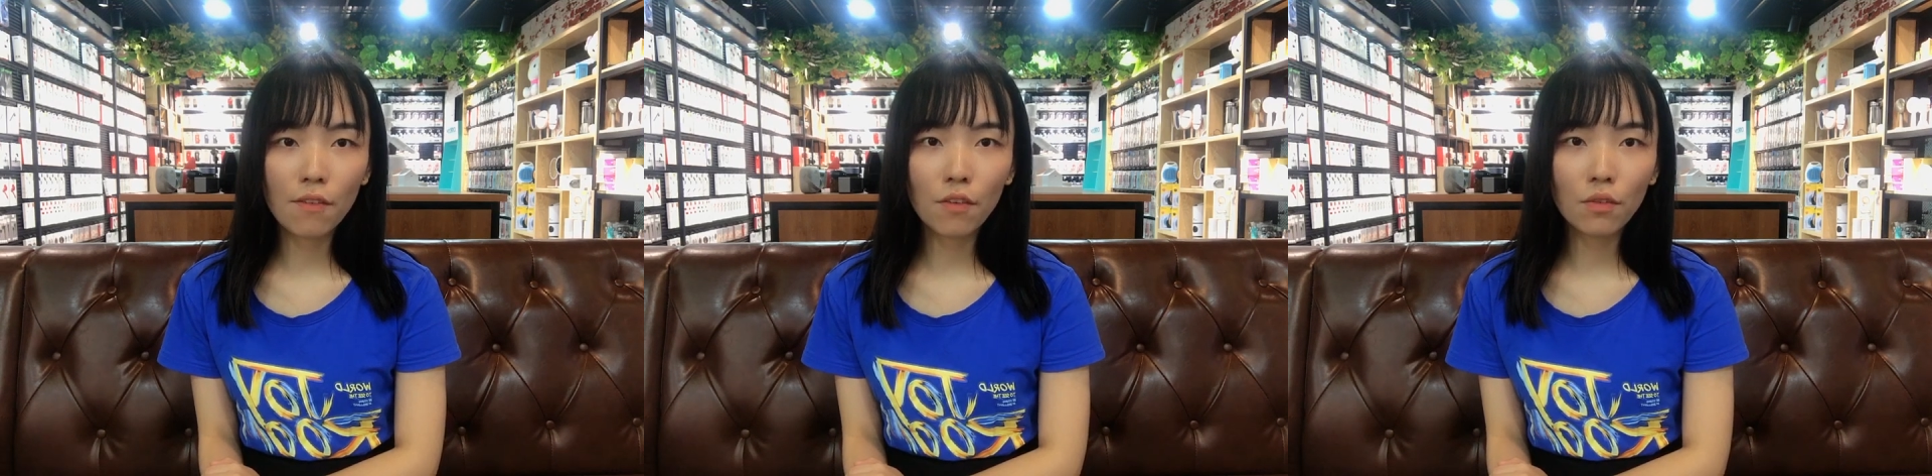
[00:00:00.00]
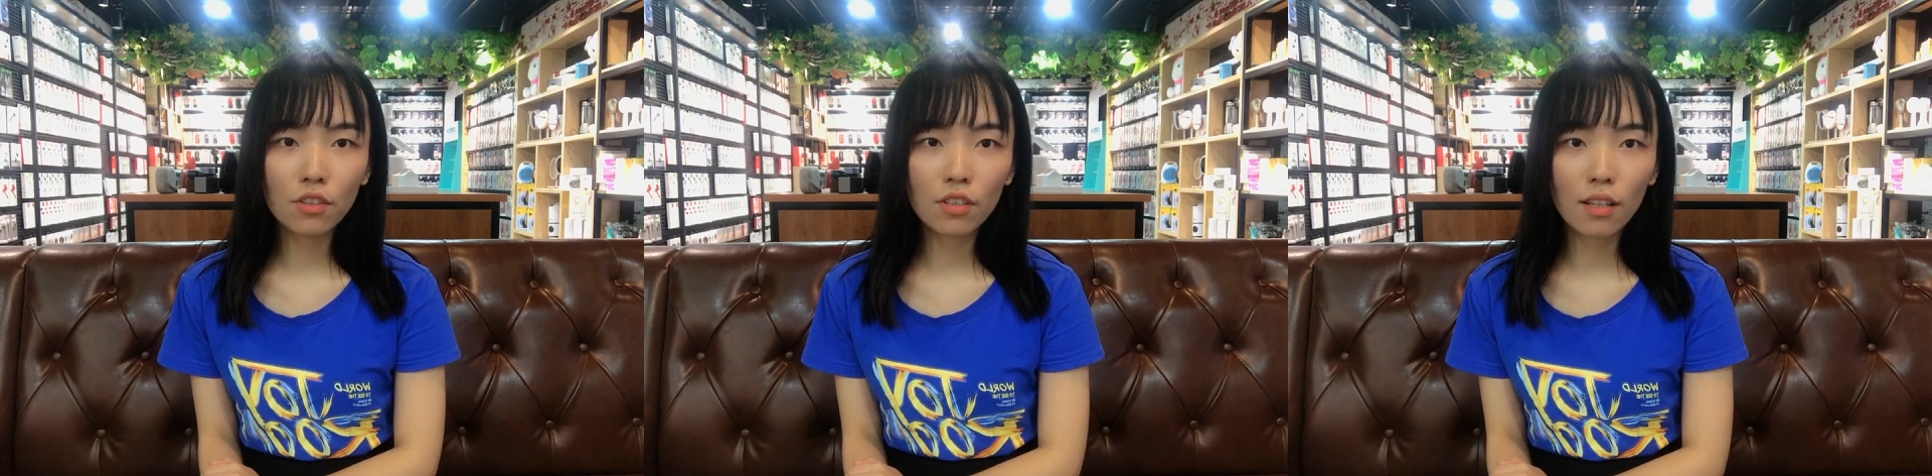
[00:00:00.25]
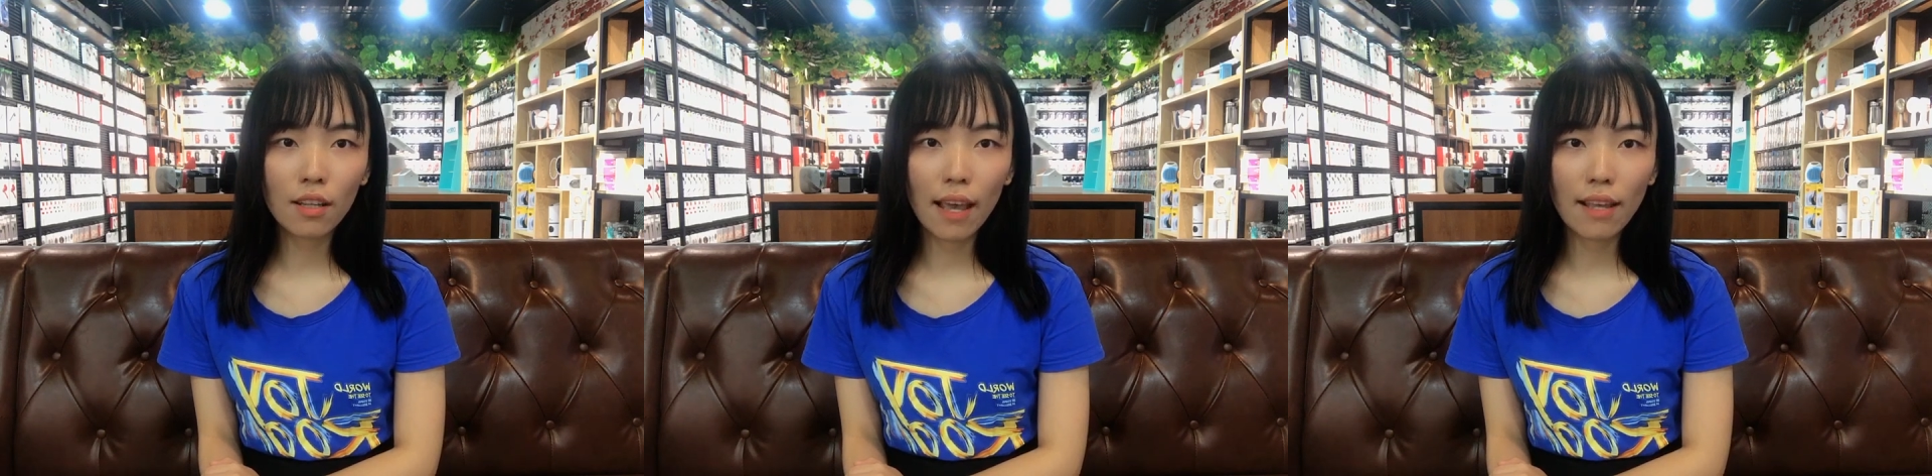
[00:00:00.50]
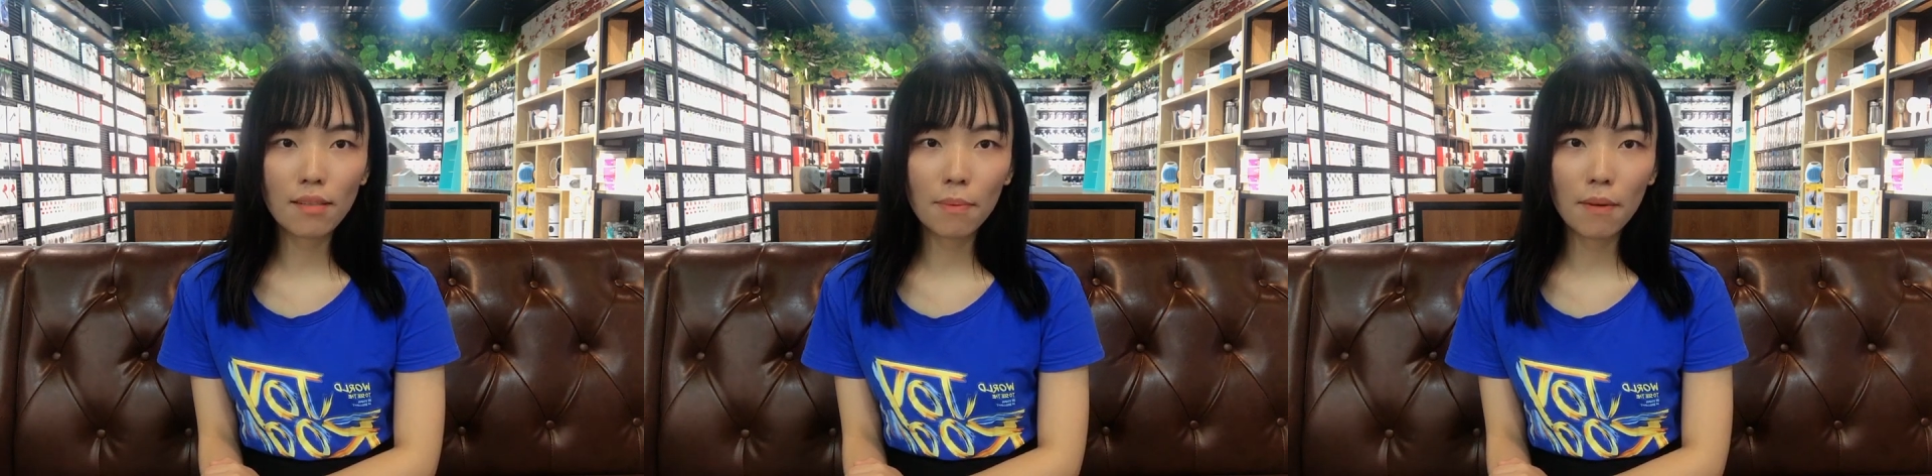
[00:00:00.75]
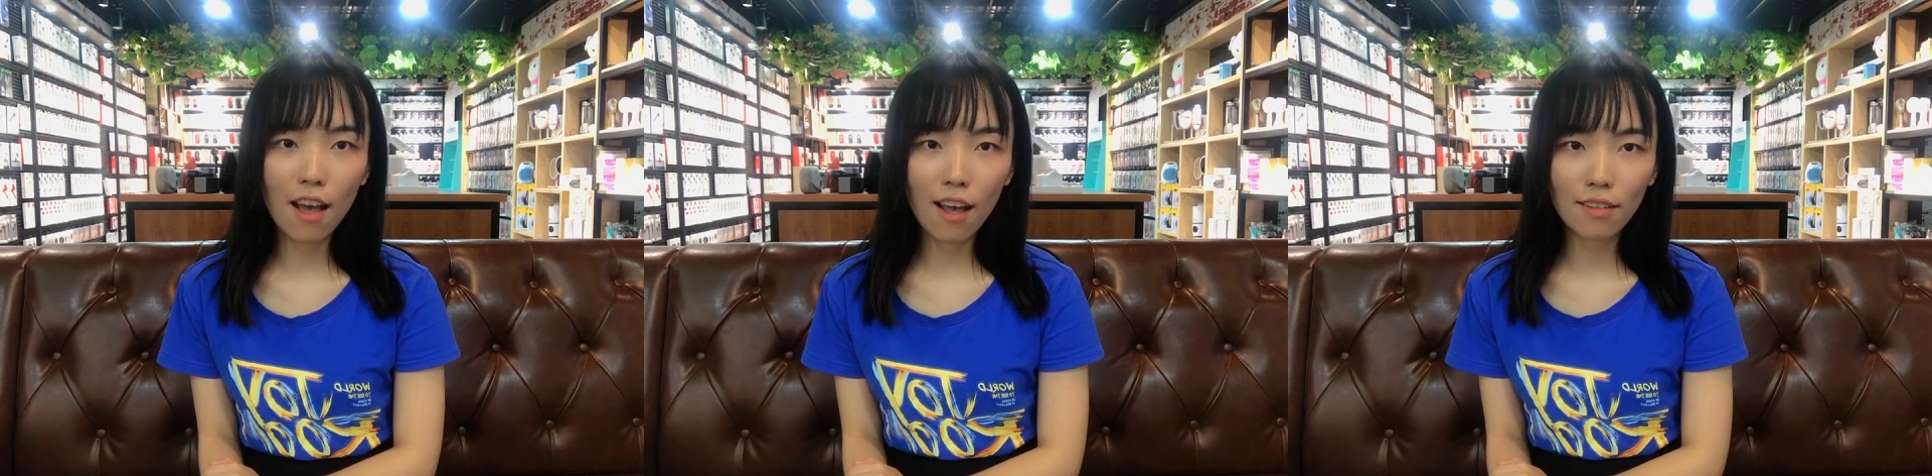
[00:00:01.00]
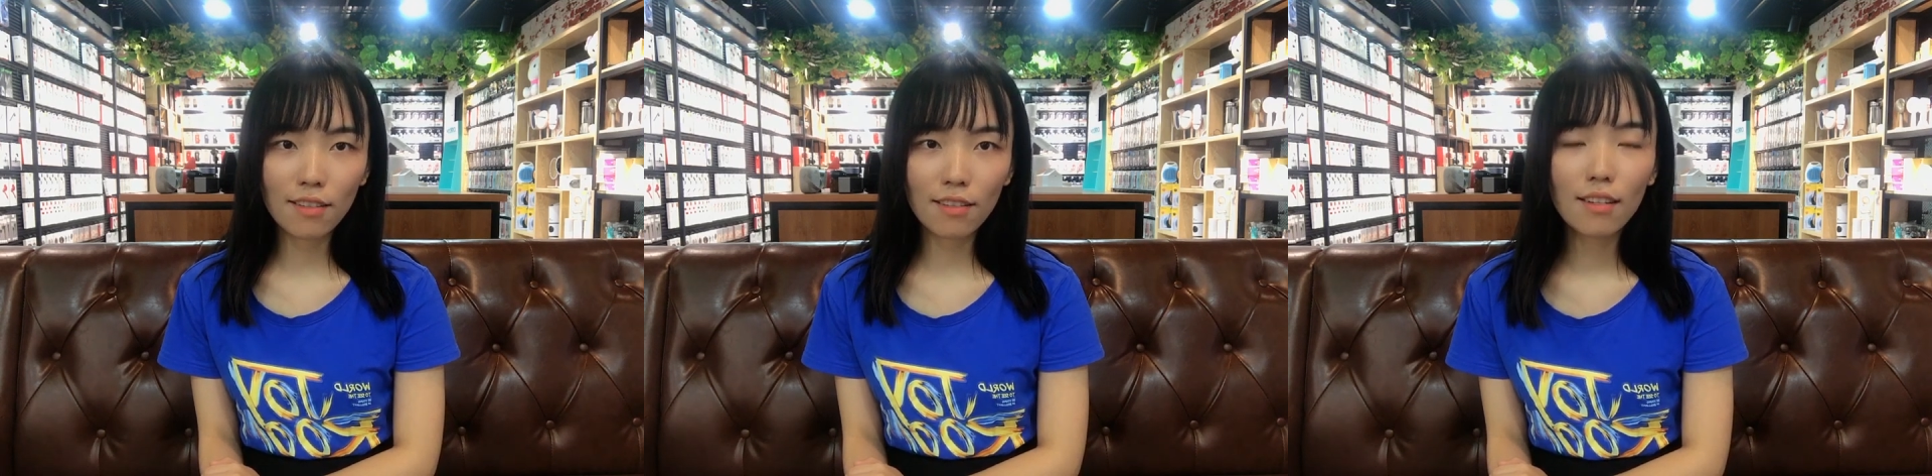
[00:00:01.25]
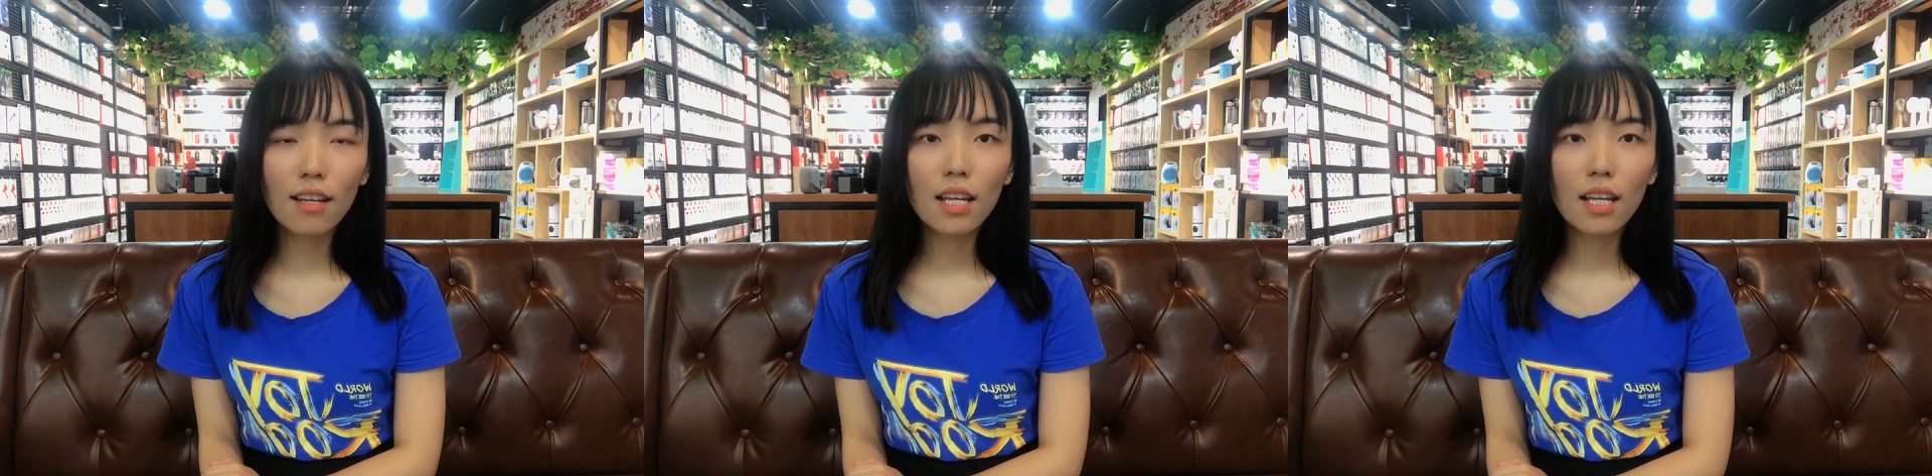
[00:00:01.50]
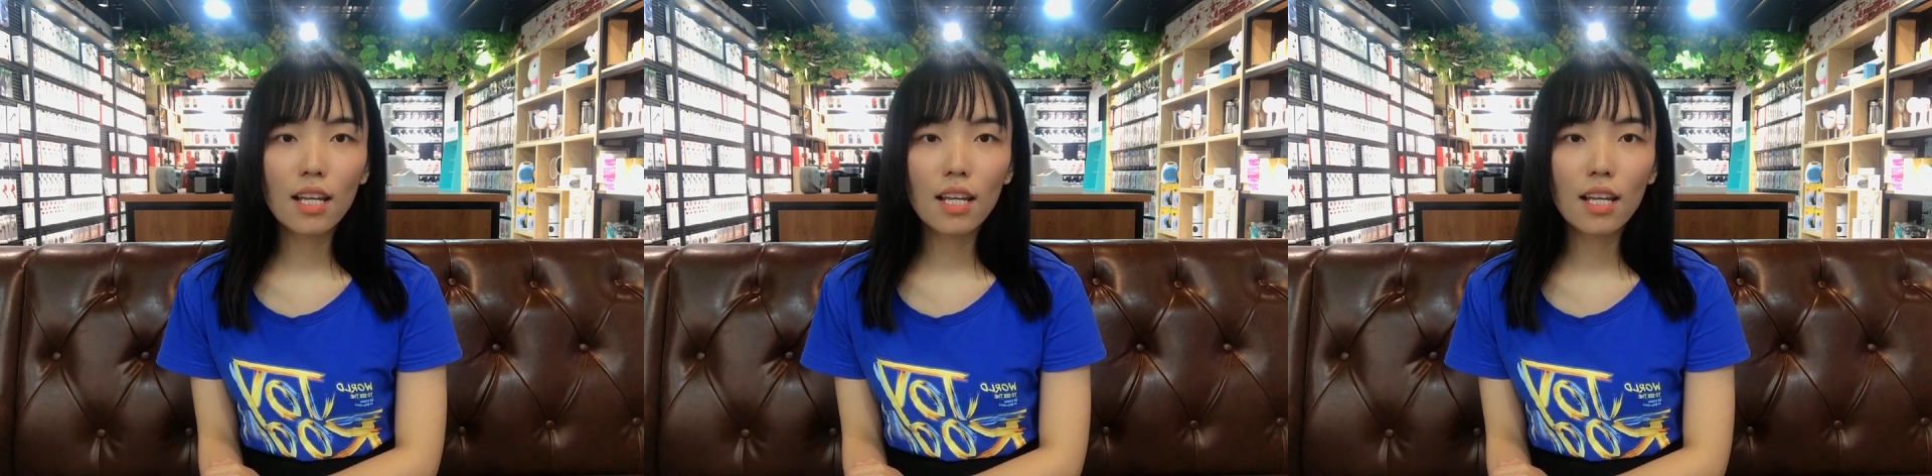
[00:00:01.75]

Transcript: iPhone ten S Plus